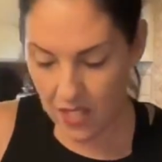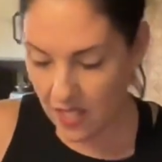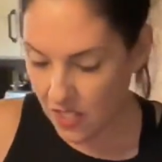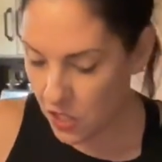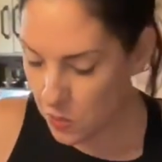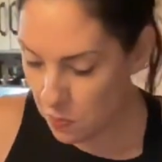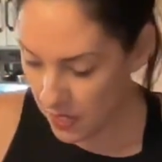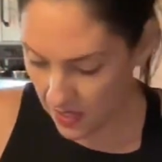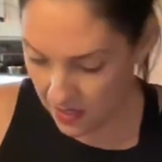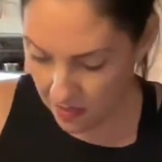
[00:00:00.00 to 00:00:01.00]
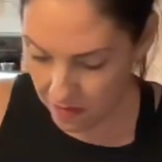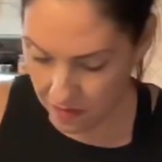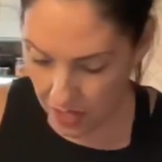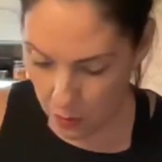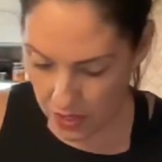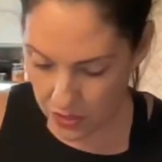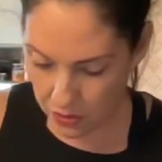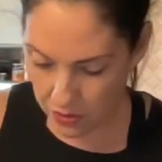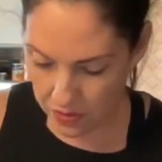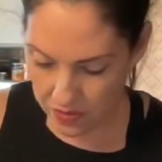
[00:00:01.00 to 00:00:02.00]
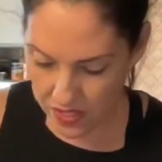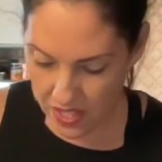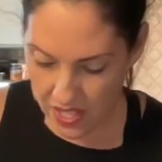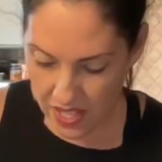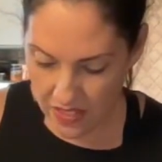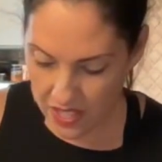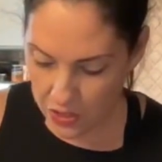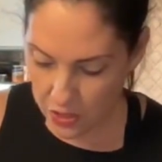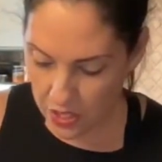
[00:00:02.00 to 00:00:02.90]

just because I want to. And these are going to